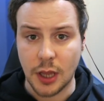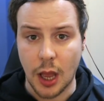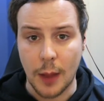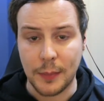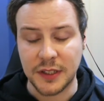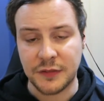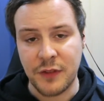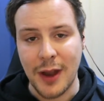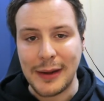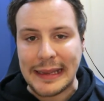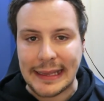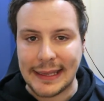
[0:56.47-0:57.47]
It's
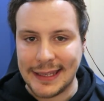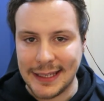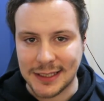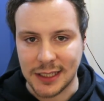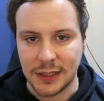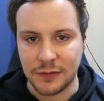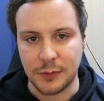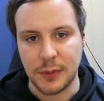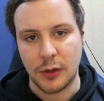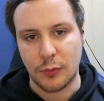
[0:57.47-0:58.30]
very easy for me to